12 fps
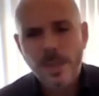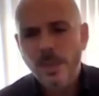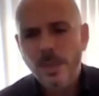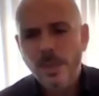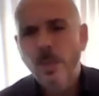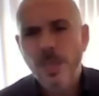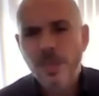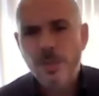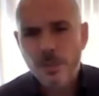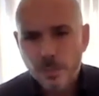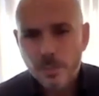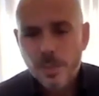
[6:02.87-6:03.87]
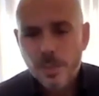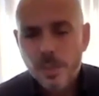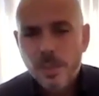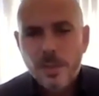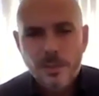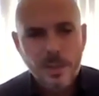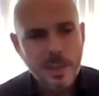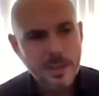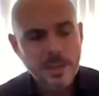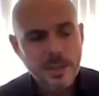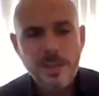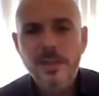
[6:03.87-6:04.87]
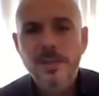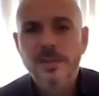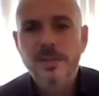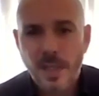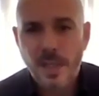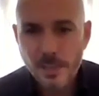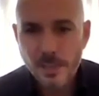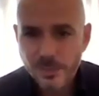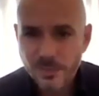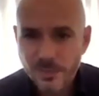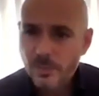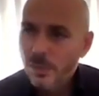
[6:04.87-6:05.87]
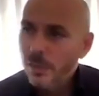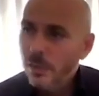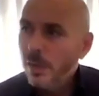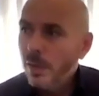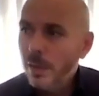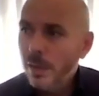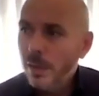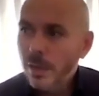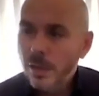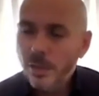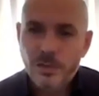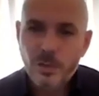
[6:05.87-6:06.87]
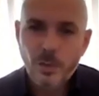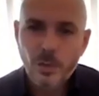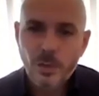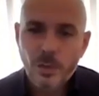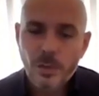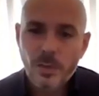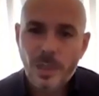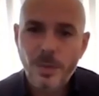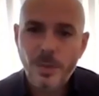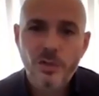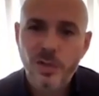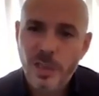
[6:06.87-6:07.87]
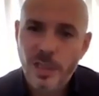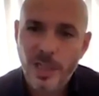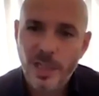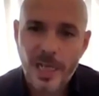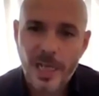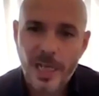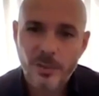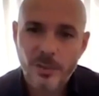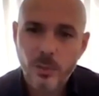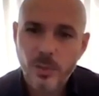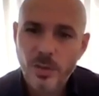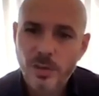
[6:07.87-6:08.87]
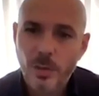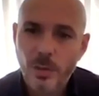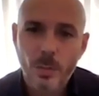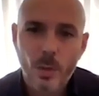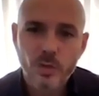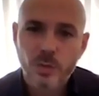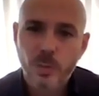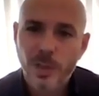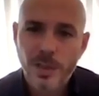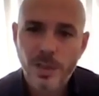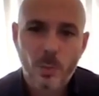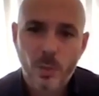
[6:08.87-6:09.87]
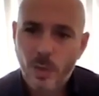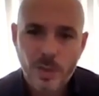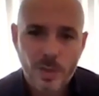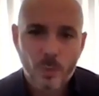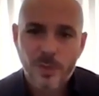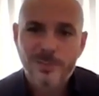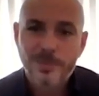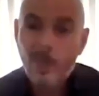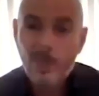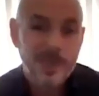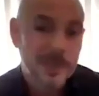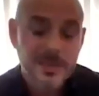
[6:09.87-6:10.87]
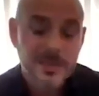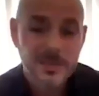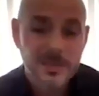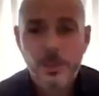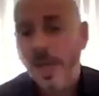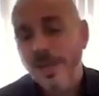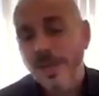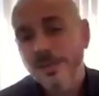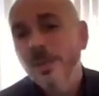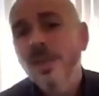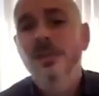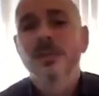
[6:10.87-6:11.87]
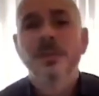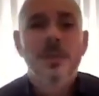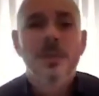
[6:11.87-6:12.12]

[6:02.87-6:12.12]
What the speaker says: Money don't make you. And in these times, you see the guys with the most money in the world that are the ones helping the least, if you ask me.